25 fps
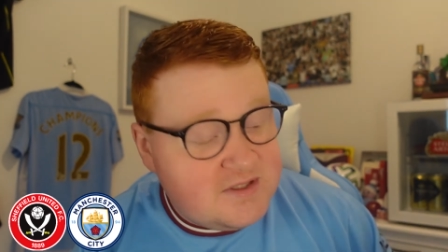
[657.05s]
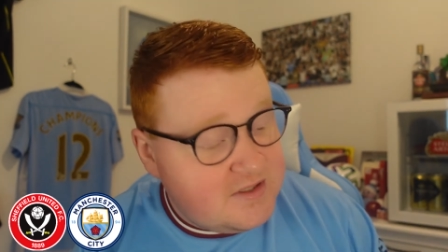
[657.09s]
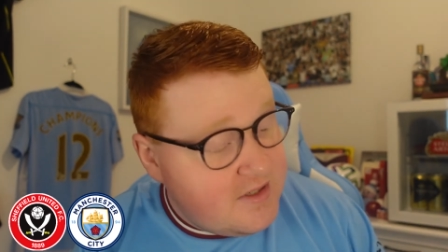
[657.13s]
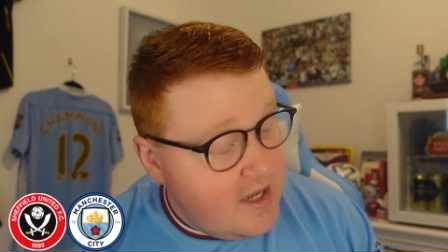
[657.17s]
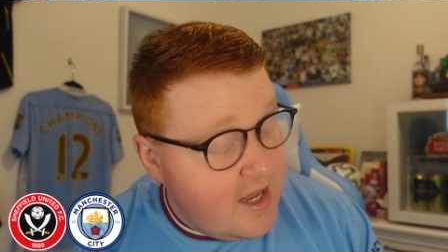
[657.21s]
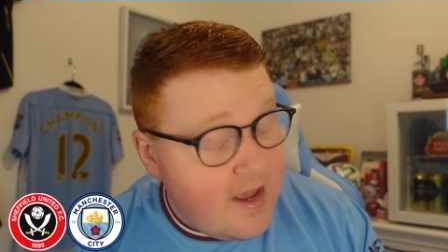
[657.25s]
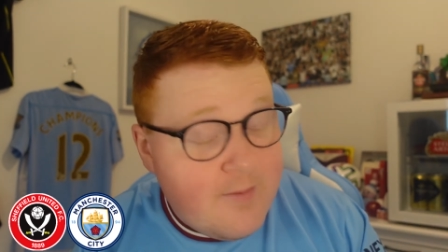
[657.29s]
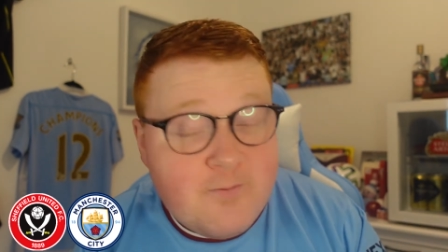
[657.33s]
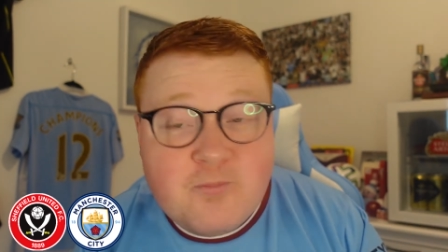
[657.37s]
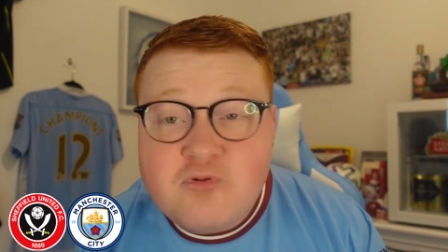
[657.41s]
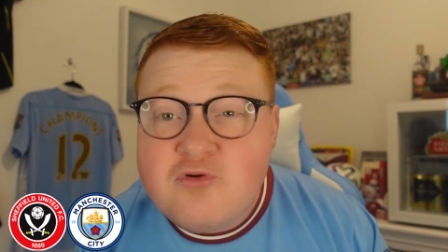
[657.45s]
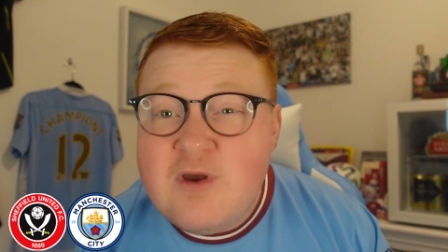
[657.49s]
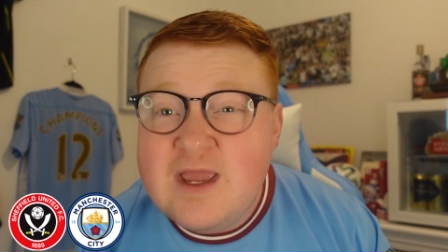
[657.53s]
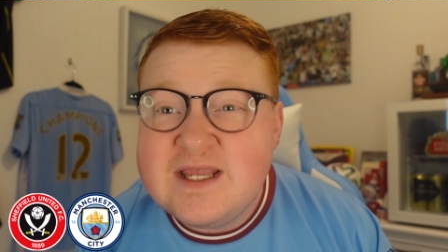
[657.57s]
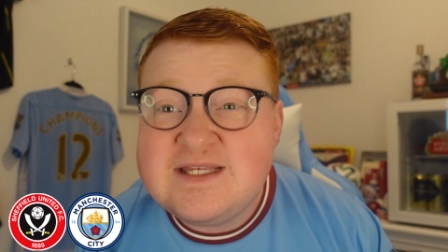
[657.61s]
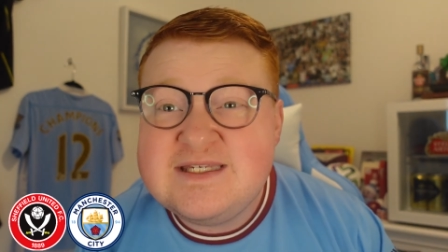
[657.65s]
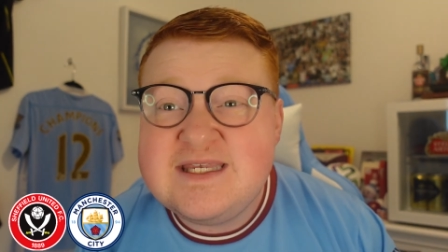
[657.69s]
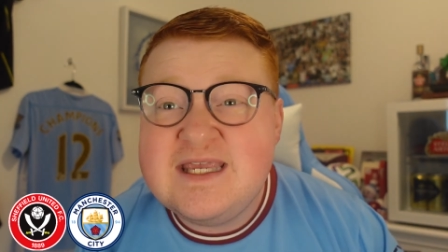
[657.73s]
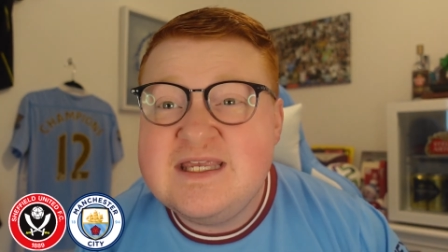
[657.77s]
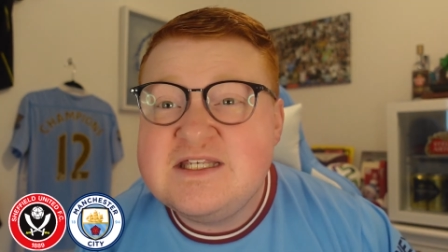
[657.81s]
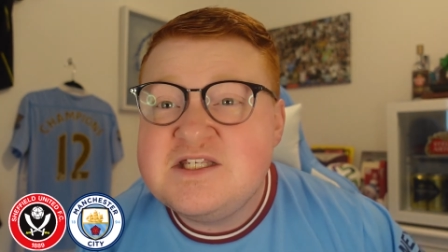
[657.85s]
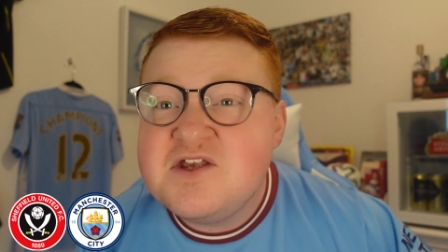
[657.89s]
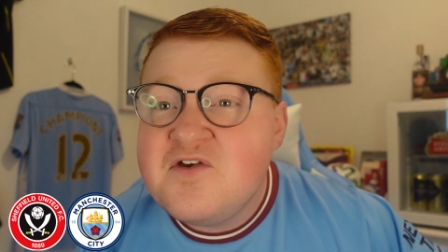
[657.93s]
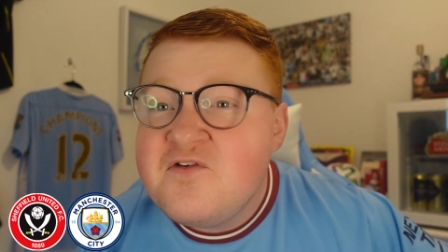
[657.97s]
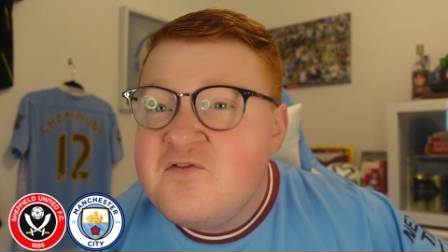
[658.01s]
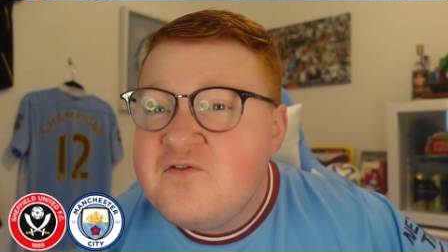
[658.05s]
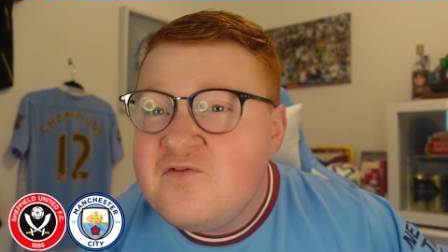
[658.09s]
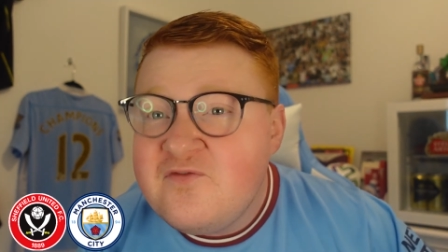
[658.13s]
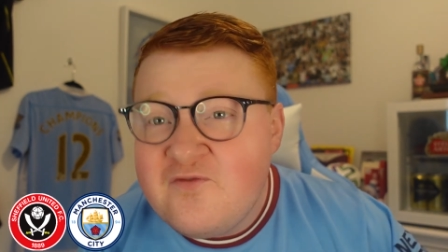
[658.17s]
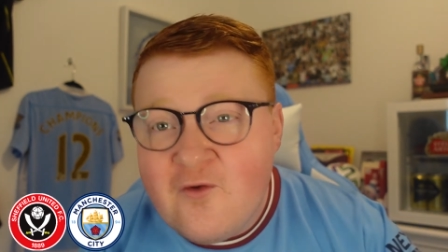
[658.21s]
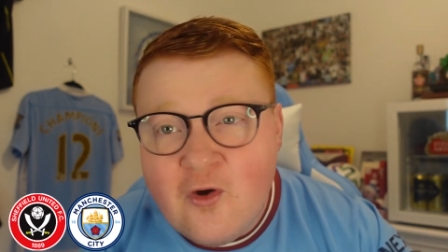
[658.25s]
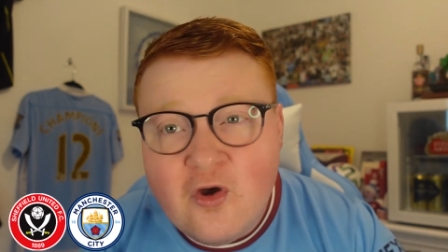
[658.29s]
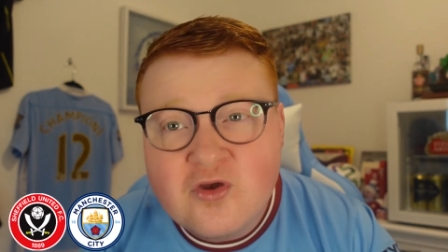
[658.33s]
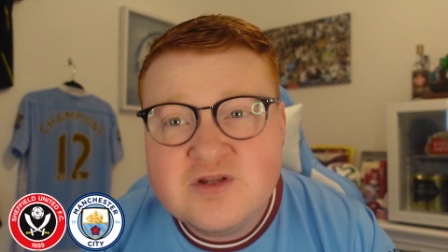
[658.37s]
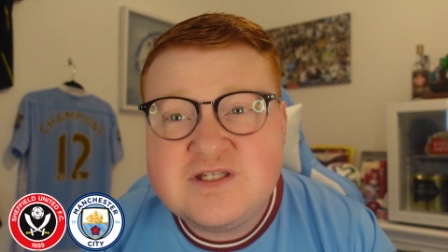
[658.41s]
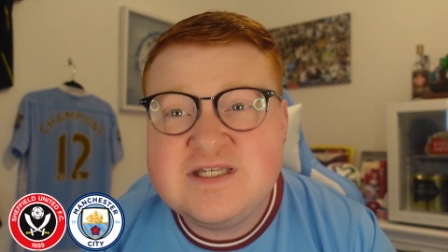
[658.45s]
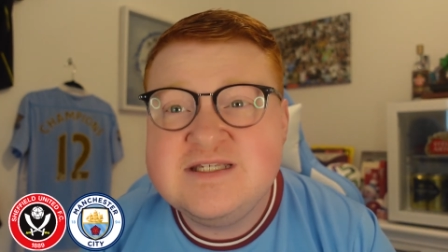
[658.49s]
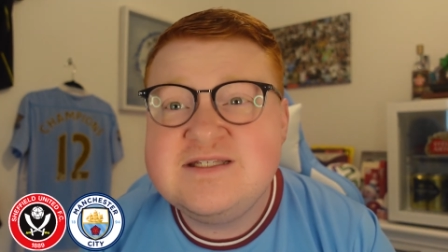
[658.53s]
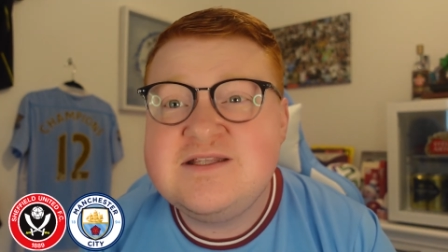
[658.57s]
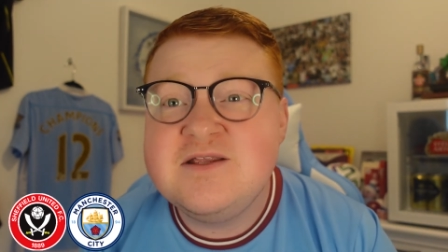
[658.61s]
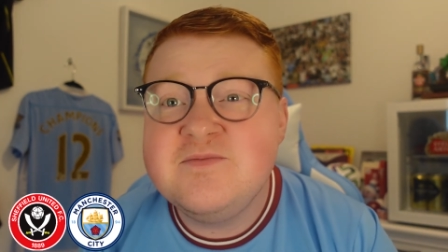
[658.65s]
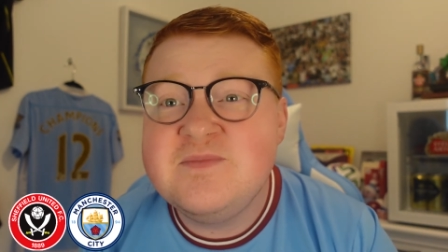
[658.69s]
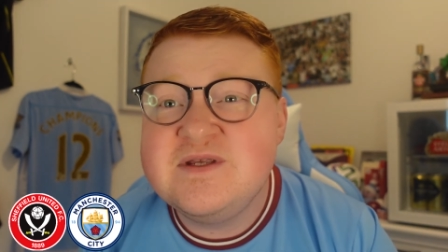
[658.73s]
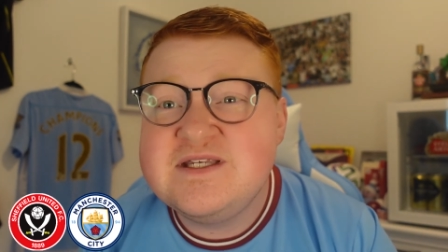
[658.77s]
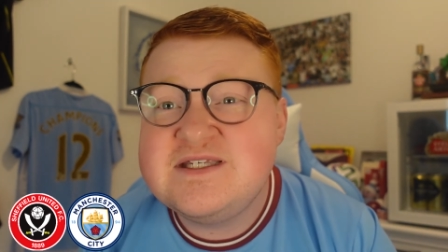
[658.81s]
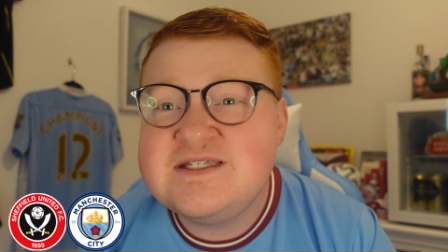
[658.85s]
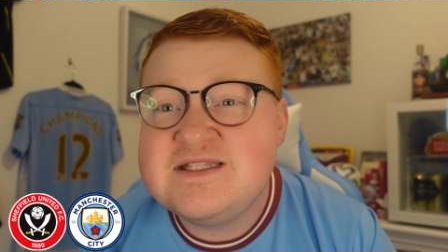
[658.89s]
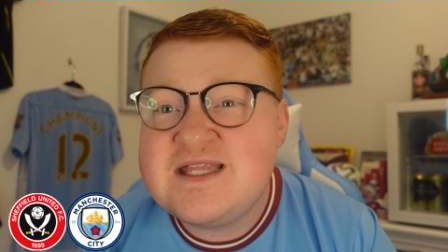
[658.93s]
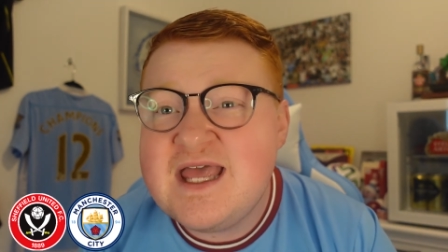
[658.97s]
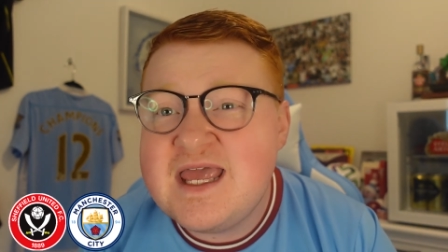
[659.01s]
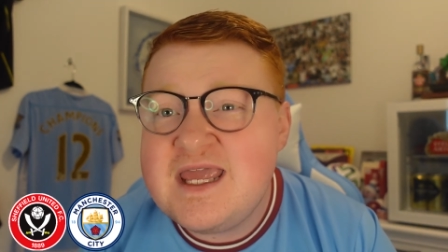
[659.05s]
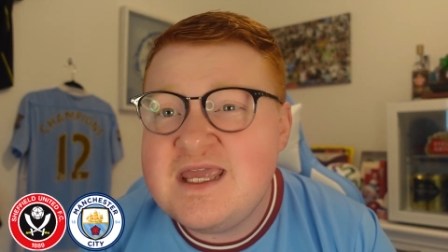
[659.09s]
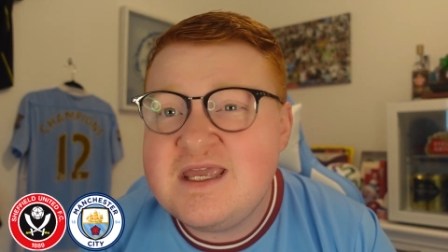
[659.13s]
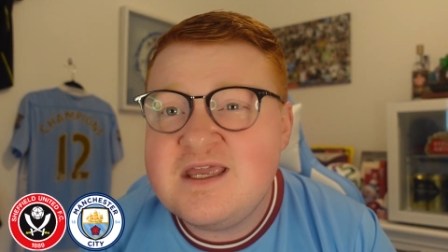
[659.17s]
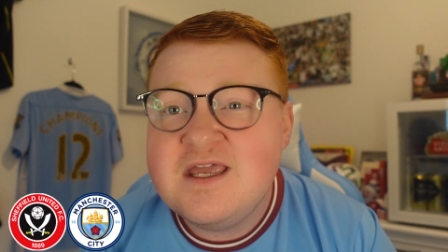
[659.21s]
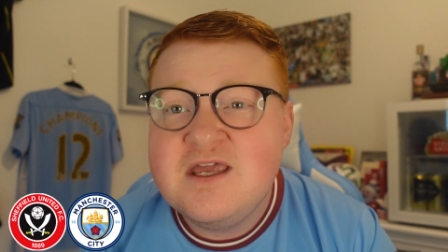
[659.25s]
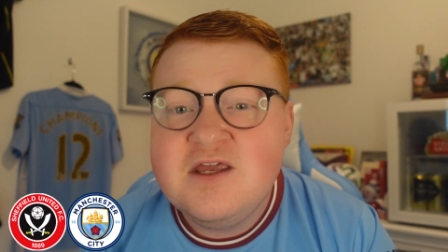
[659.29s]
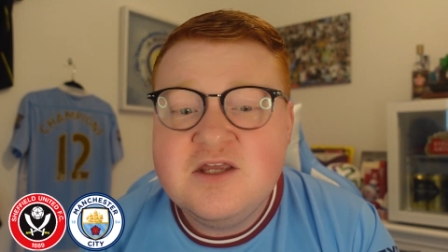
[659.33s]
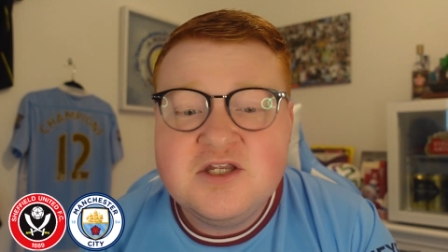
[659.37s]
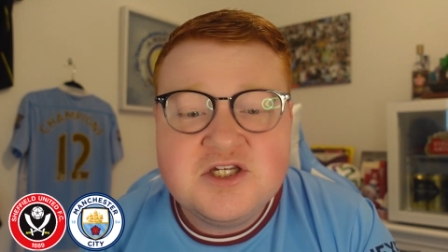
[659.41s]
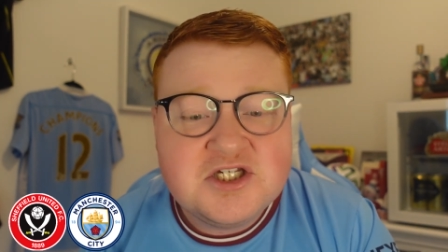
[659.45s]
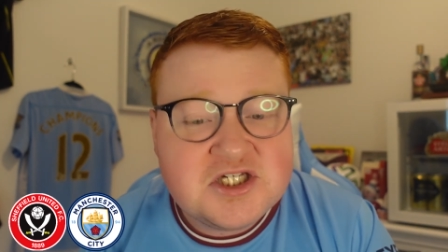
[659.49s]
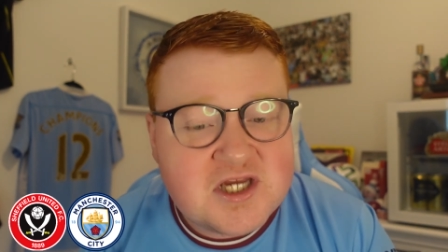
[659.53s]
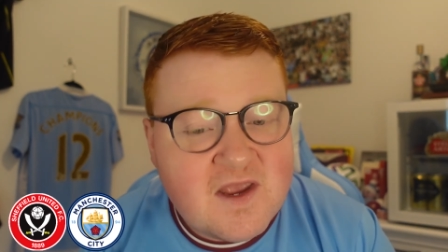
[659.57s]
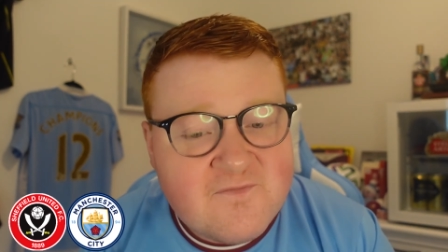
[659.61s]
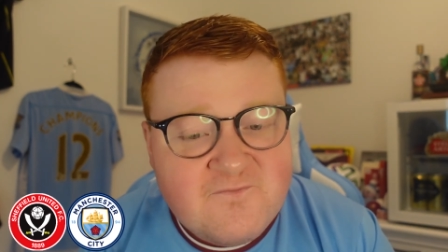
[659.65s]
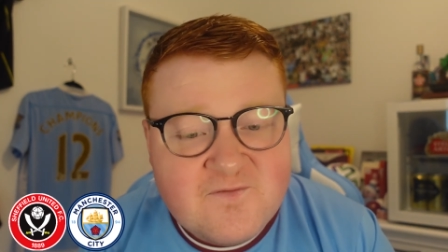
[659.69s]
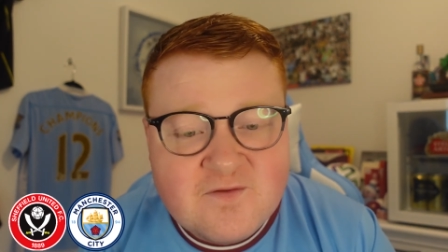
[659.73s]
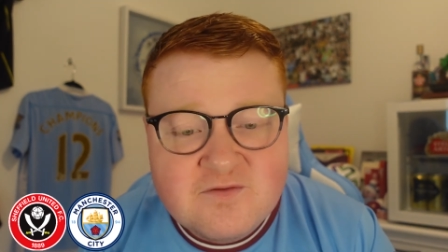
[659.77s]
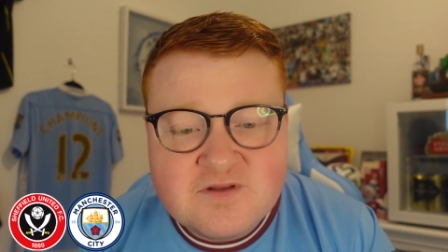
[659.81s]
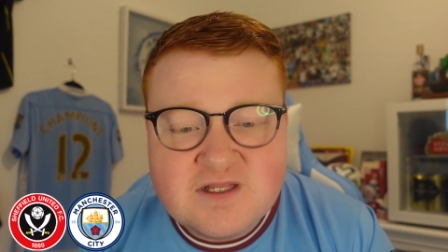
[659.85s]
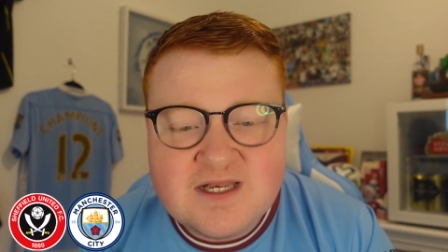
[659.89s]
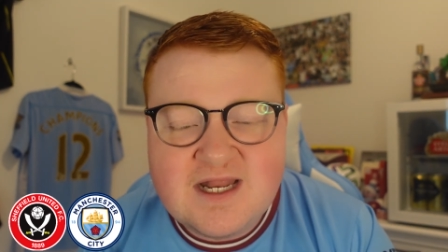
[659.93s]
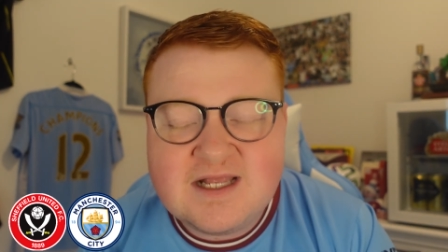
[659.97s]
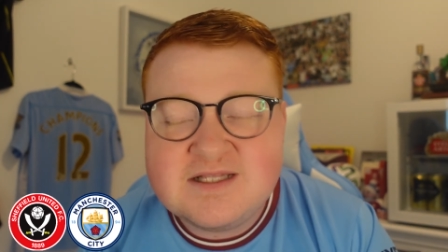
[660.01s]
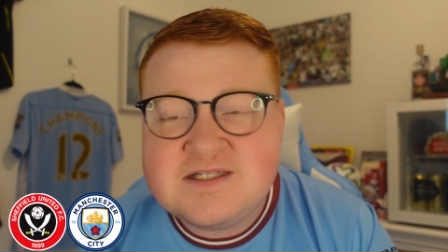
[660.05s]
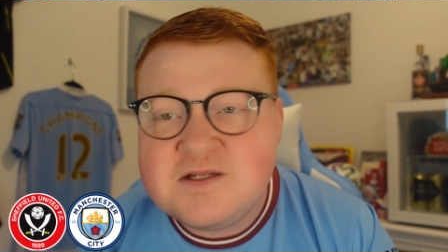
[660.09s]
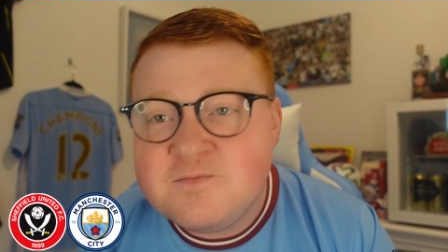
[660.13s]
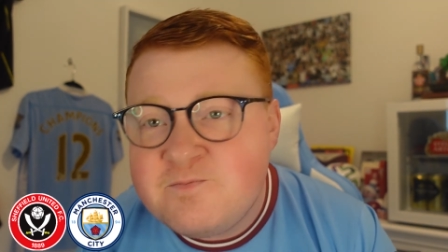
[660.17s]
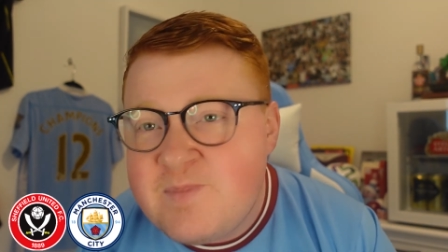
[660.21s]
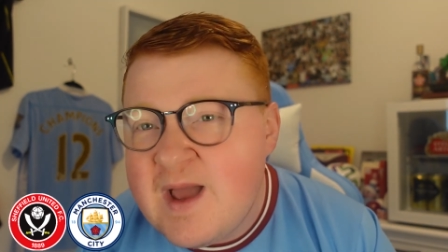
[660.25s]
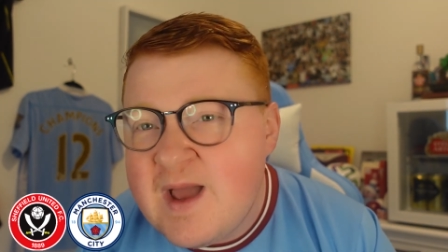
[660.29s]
uh, presses, forces the mistake. Sheffield United